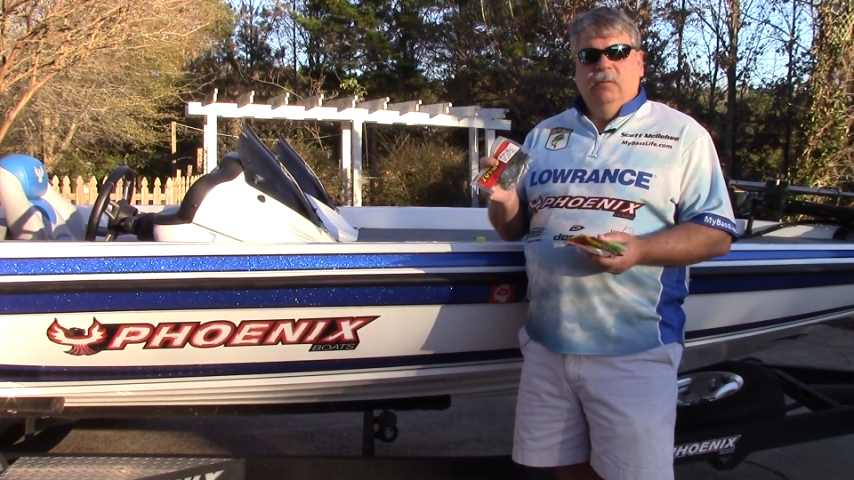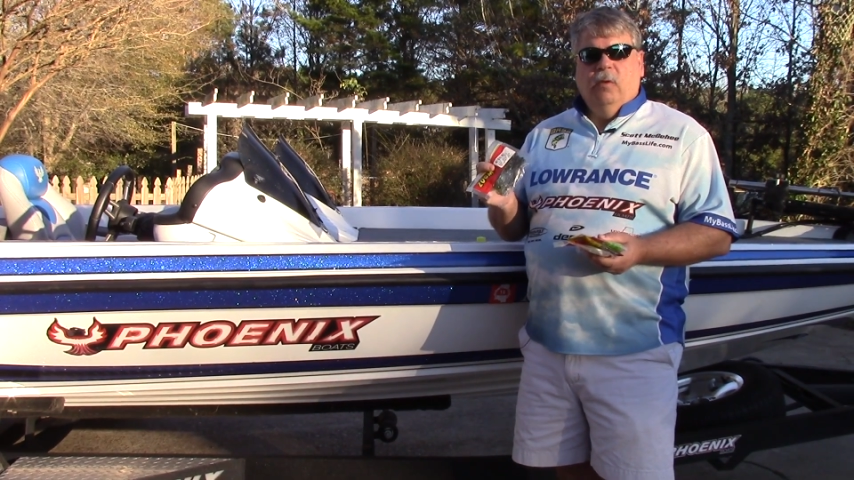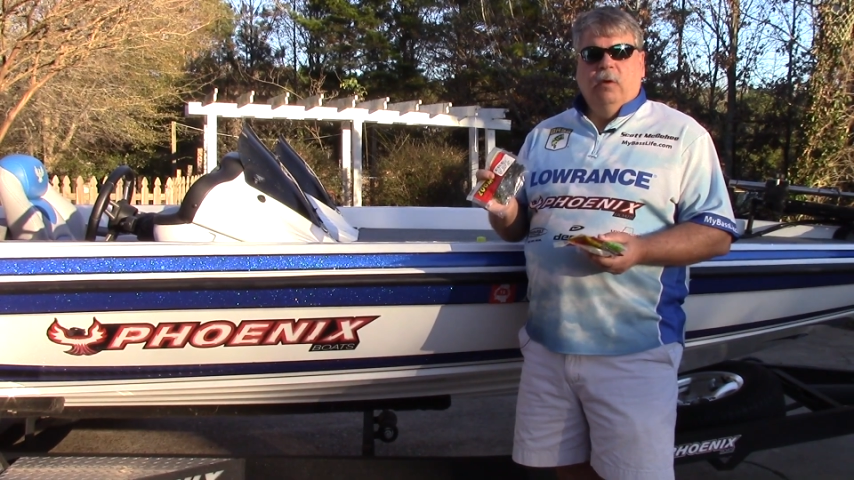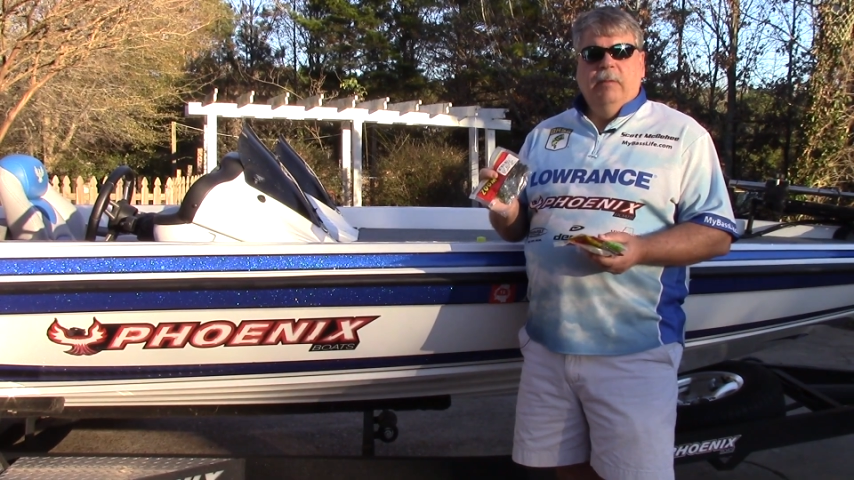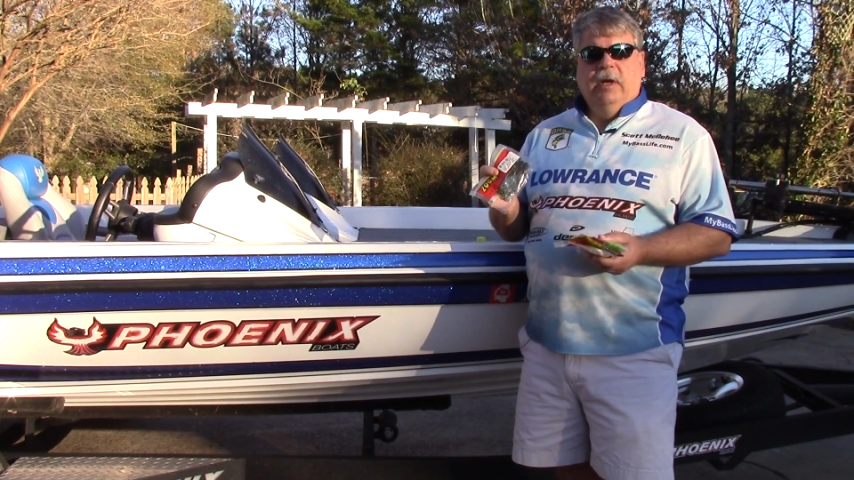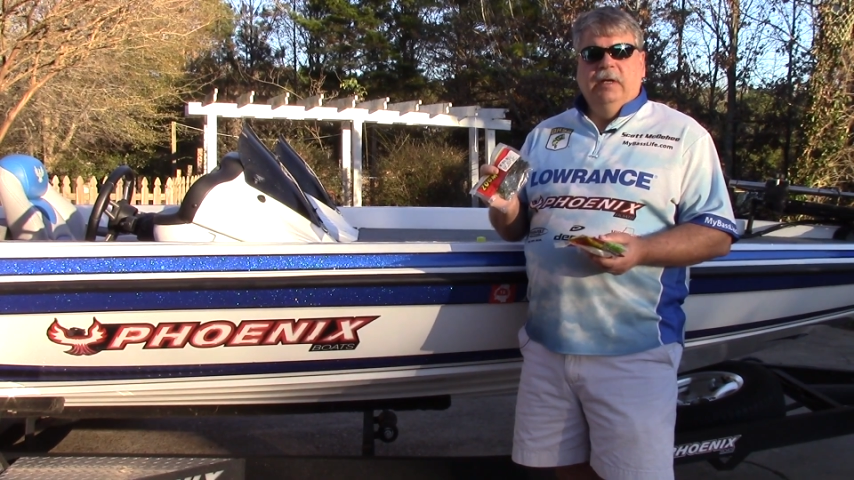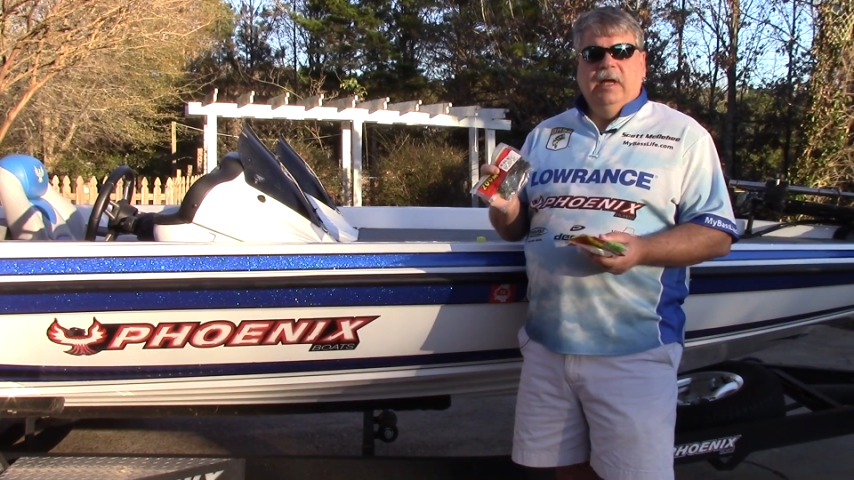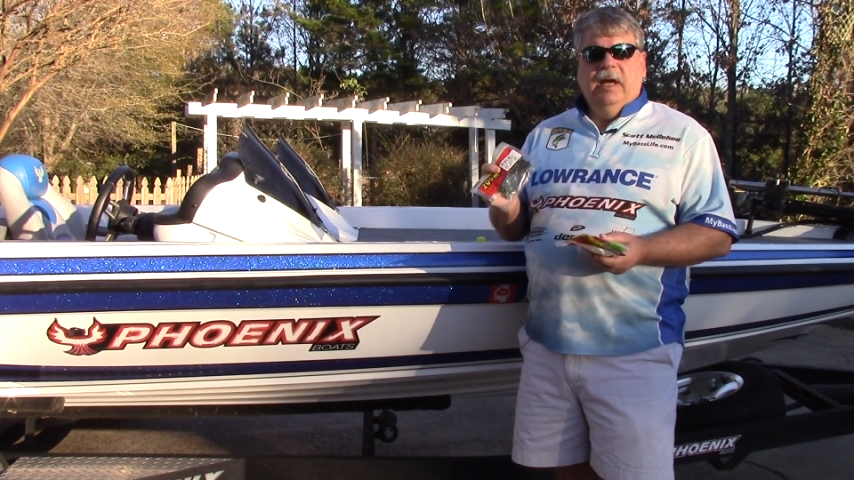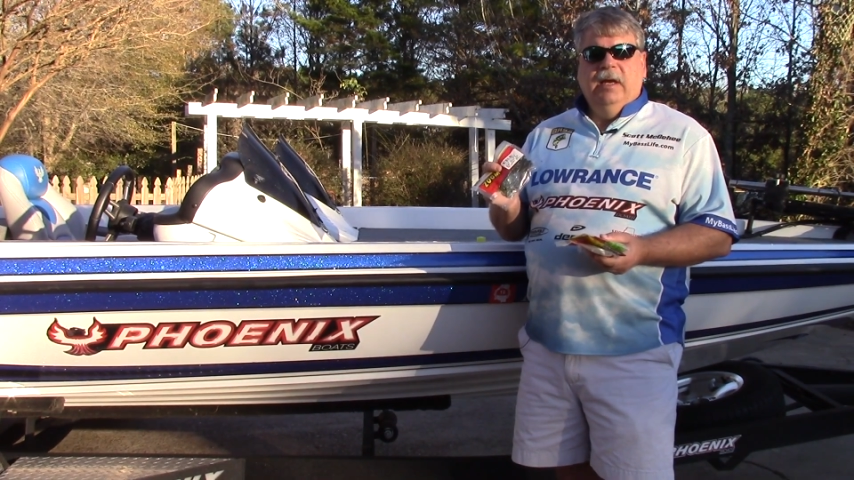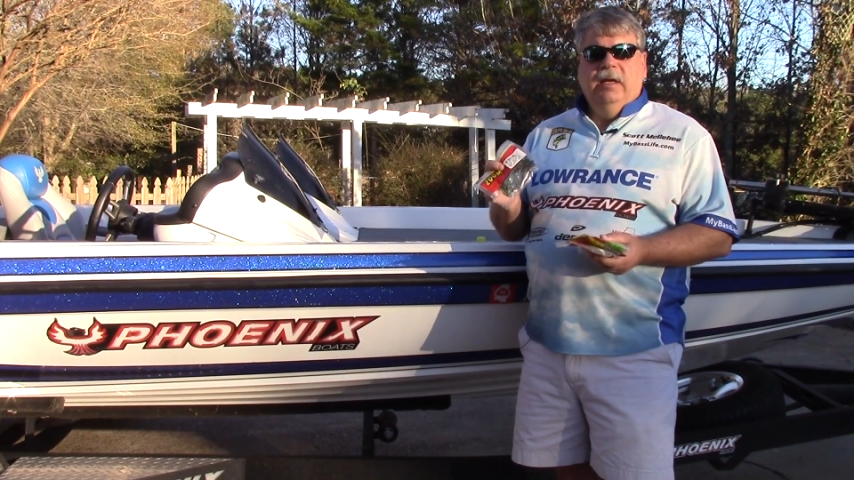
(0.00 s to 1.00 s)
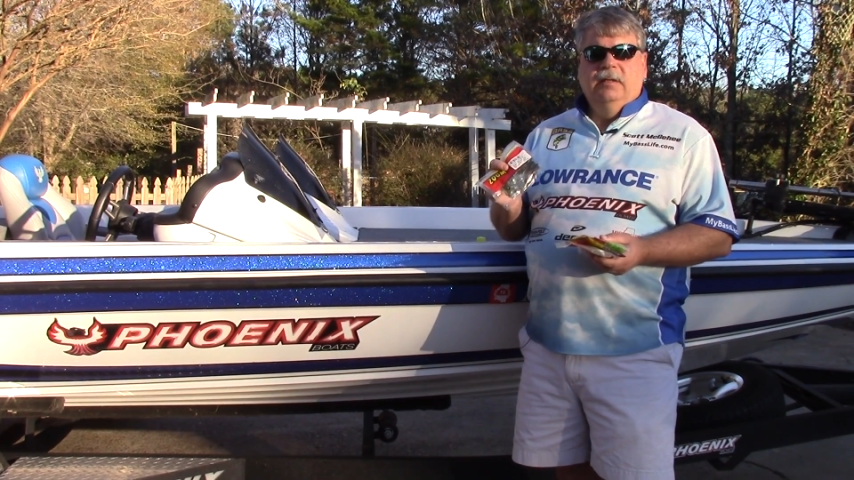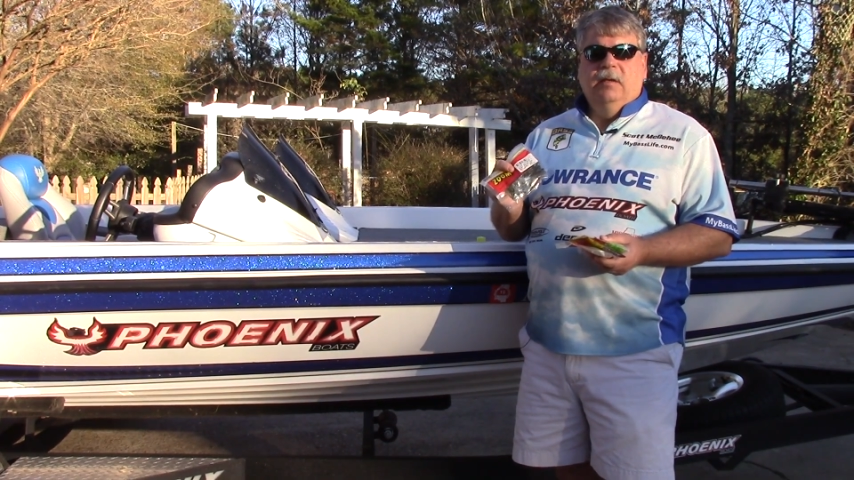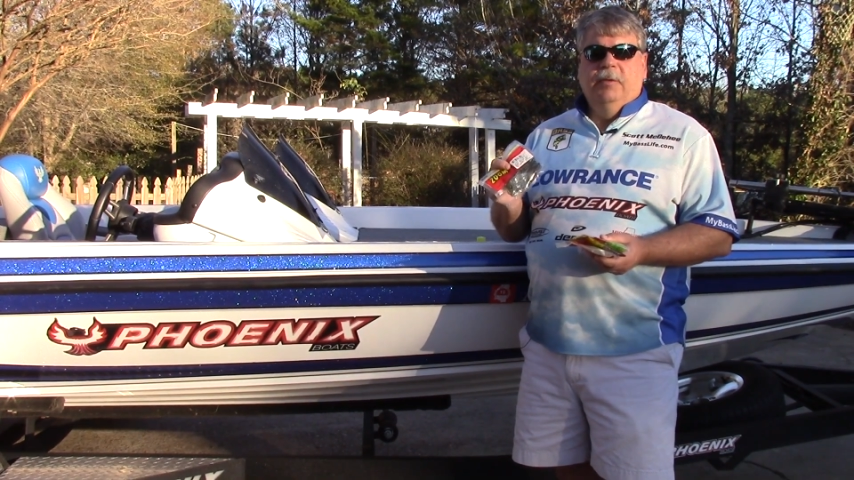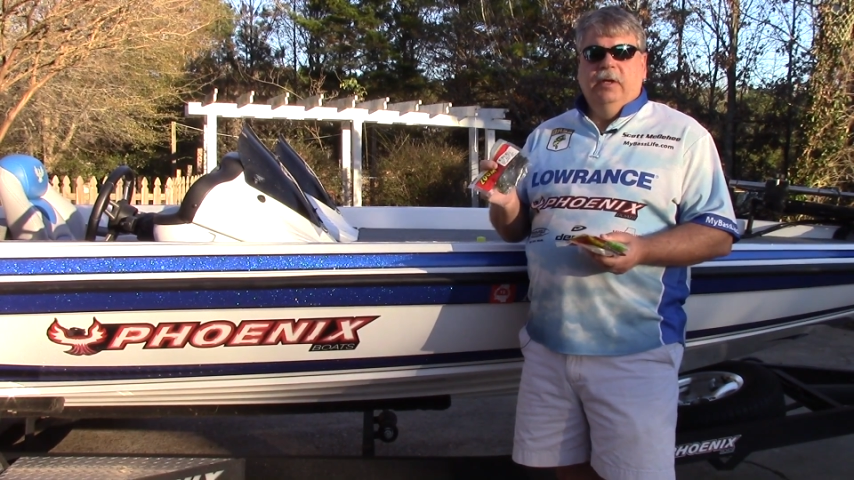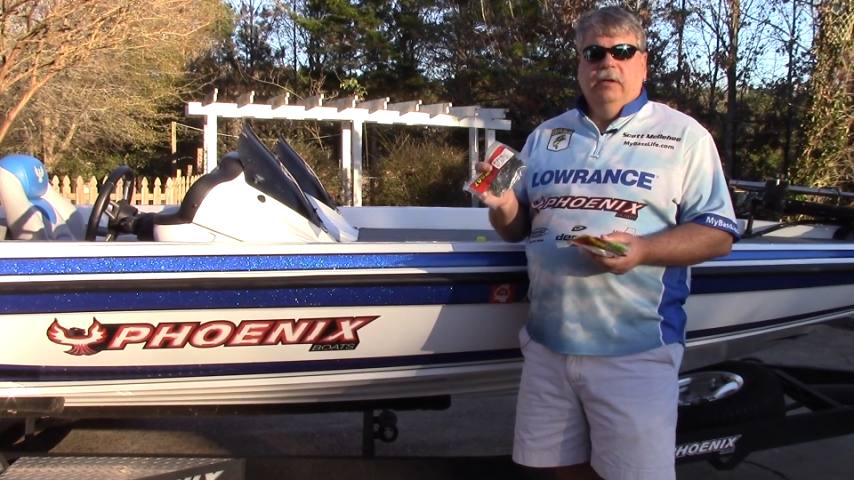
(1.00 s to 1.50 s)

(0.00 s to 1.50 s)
watermelon candy, something